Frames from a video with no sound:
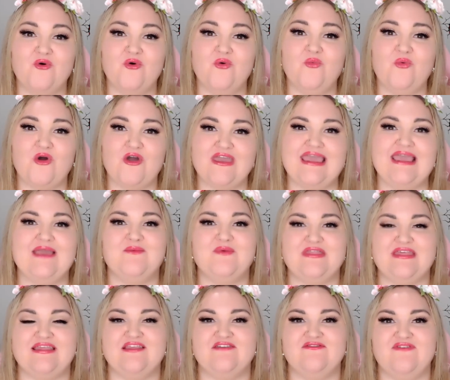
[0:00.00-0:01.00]
all working
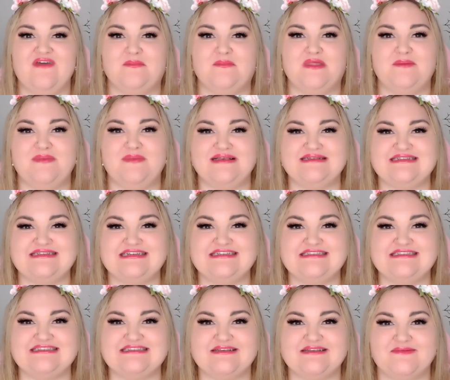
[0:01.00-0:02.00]
within the family
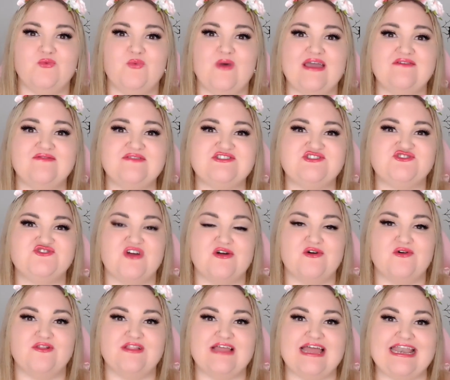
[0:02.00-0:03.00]
business. The Waves
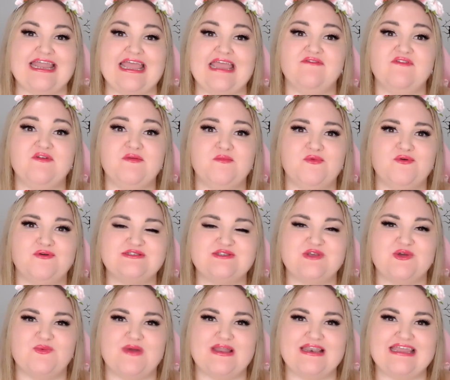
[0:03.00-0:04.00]
struggle, and even more
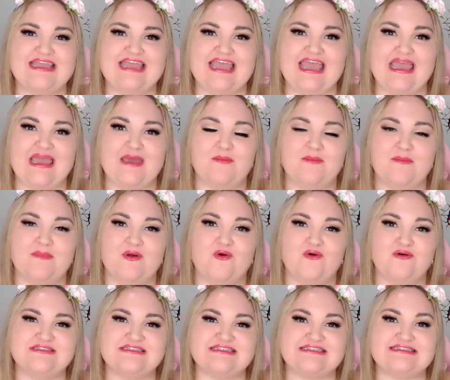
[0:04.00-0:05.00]
so when Cam
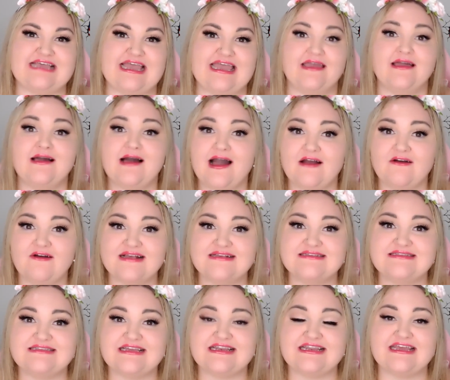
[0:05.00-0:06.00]
causes a car
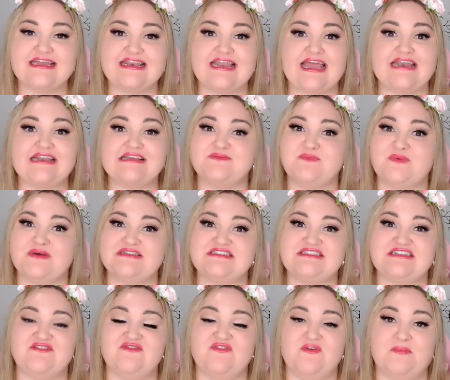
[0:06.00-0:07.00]
accident and is
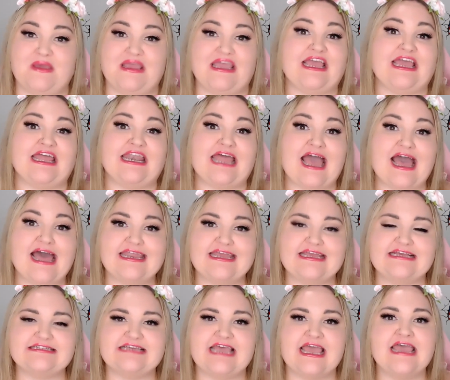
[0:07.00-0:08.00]
busted for being an
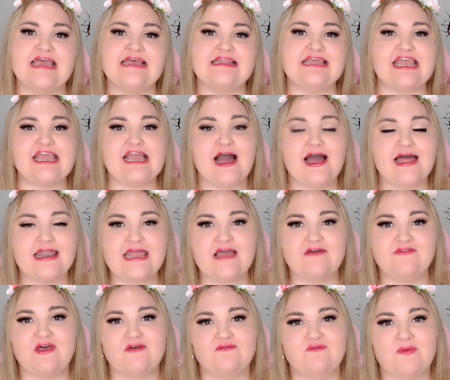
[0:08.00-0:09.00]
addict. They can't
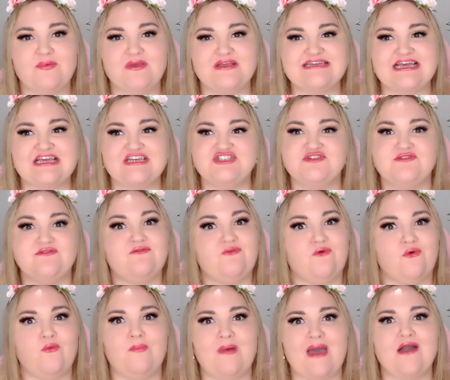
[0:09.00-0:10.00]
have that reputation
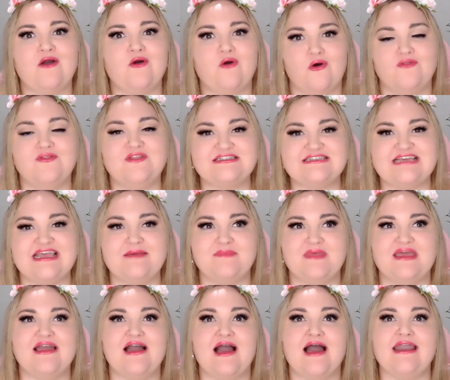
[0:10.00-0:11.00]
fall back on the team.
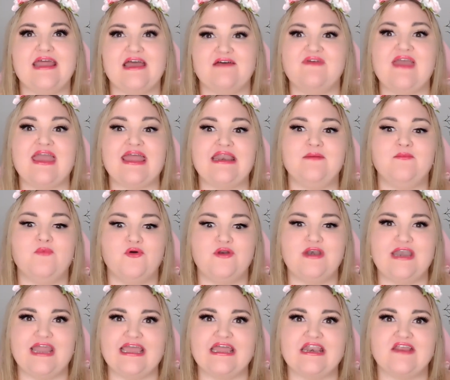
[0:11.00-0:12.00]
They can't have any more
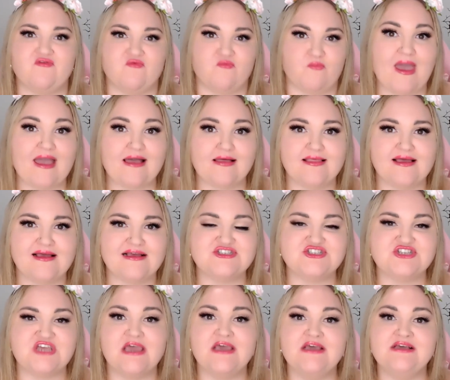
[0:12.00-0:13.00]
negative
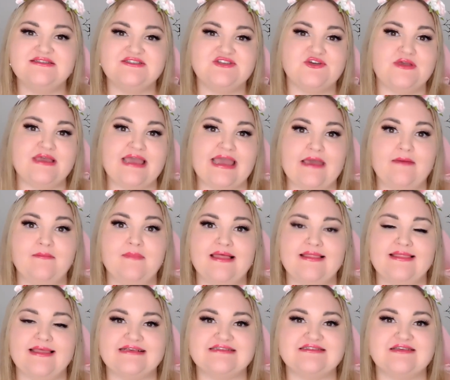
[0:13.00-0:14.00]
backlash. So Cam
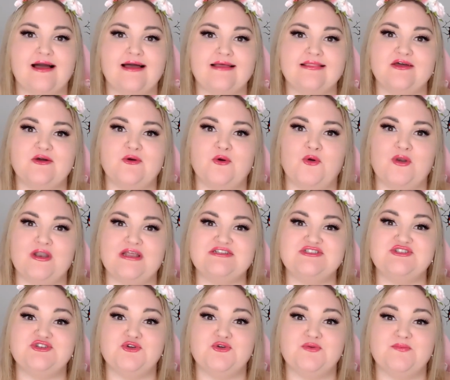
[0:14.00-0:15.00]
elects Isla Gordon
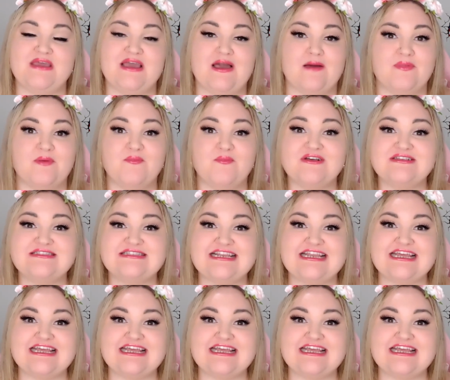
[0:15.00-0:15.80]
to become the president